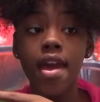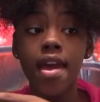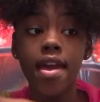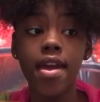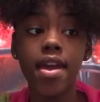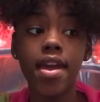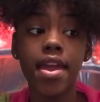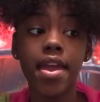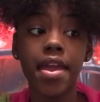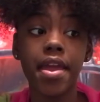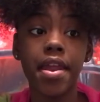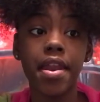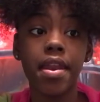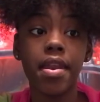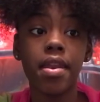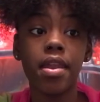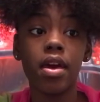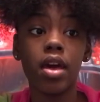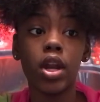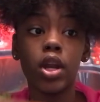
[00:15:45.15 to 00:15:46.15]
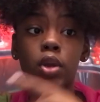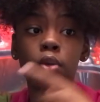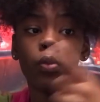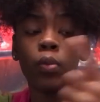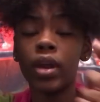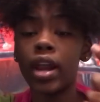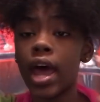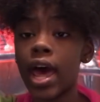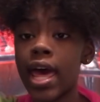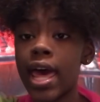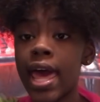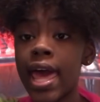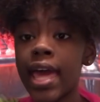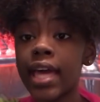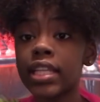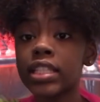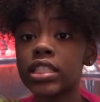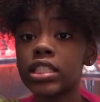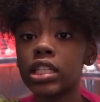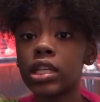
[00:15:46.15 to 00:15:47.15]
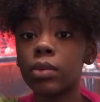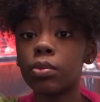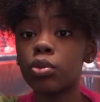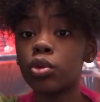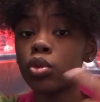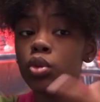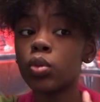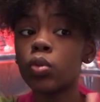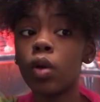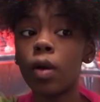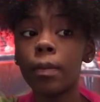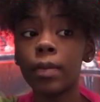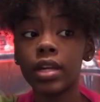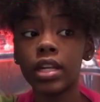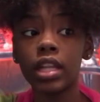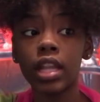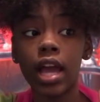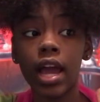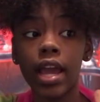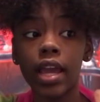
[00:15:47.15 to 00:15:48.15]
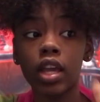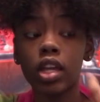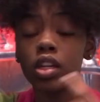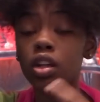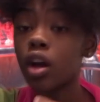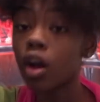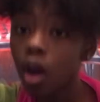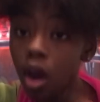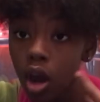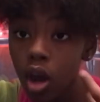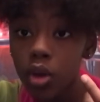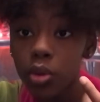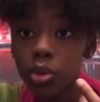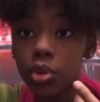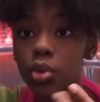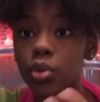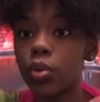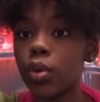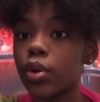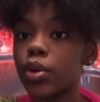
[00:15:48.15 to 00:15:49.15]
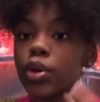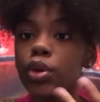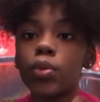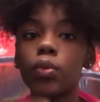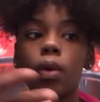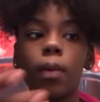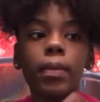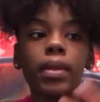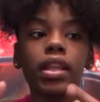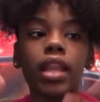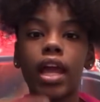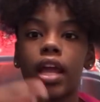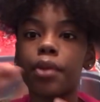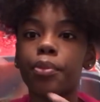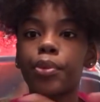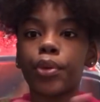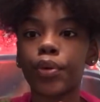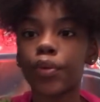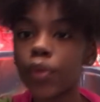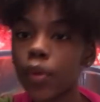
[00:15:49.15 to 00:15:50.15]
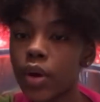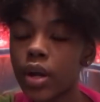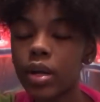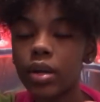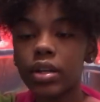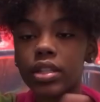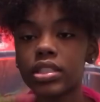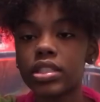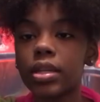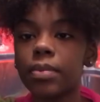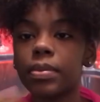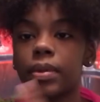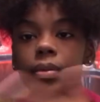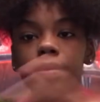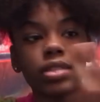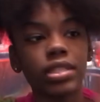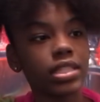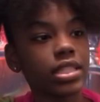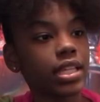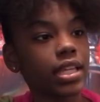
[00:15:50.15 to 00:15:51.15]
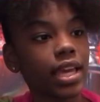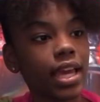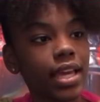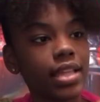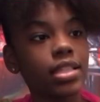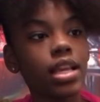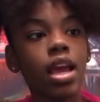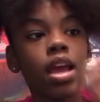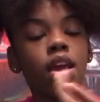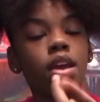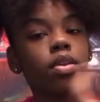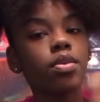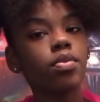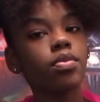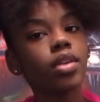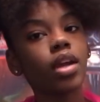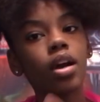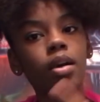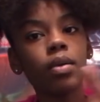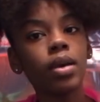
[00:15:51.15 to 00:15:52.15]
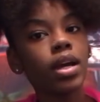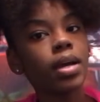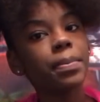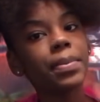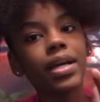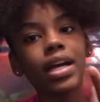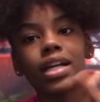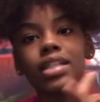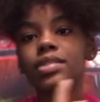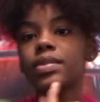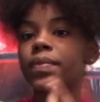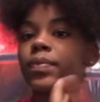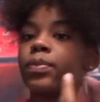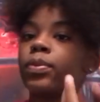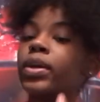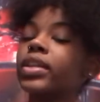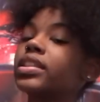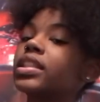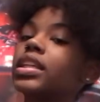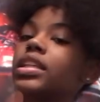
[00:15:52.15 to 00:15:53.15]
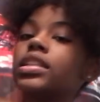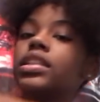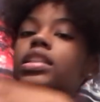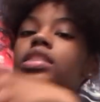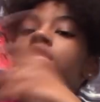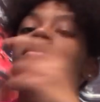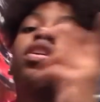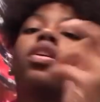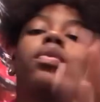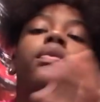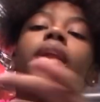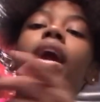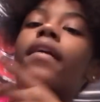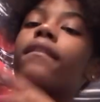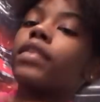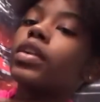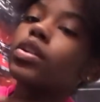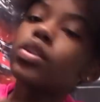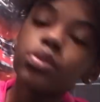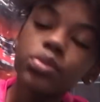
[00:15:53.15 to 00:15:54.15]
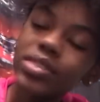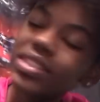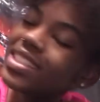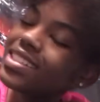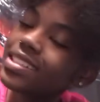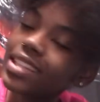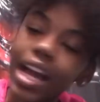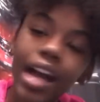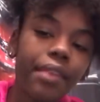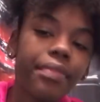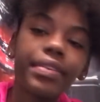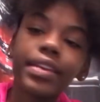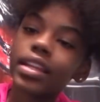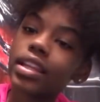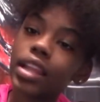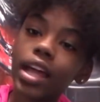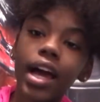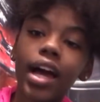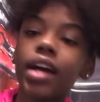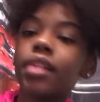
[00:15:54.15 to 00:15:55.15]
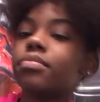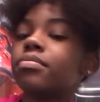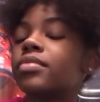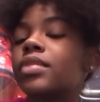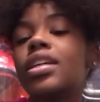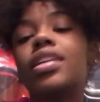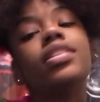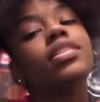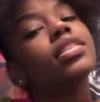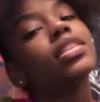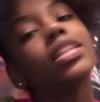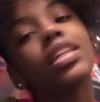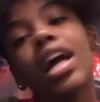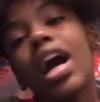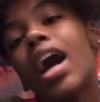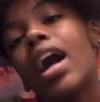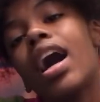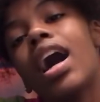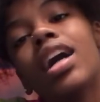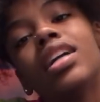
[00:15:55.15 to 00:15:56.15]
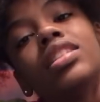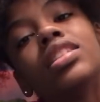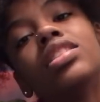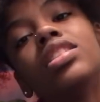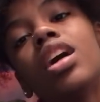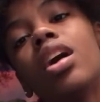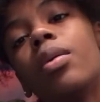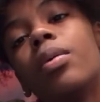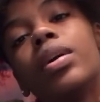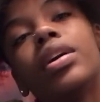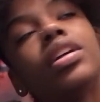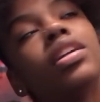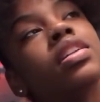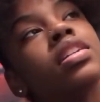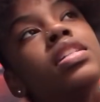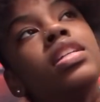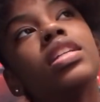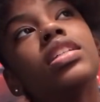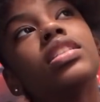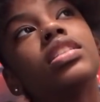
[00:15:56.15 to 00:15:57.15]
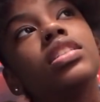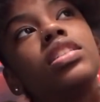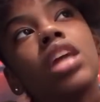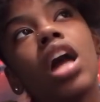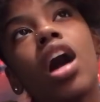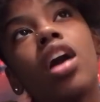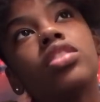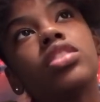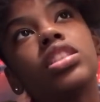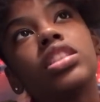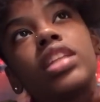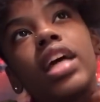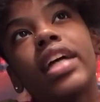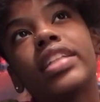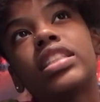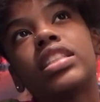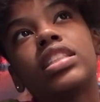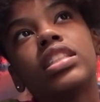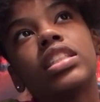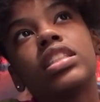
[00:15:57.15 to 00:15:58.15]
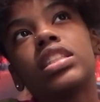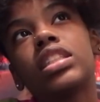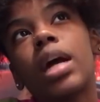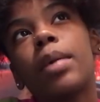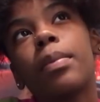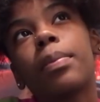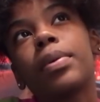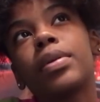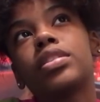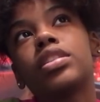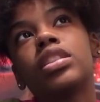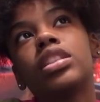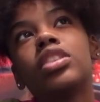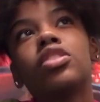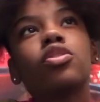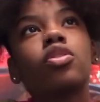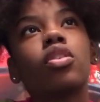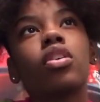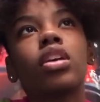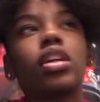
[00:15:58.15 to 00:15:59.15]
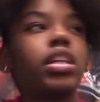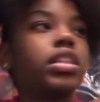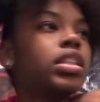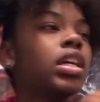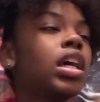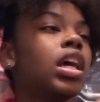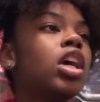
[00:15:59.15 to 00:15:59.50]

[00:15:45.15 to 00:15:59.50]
And when I asked him, do you want me to like call you, or do you want me to like record it or something, just in case, you know, because one thing this girl not gonna do, she not gonna lie. I just know it. Y'all just have to see the type of person this girl is.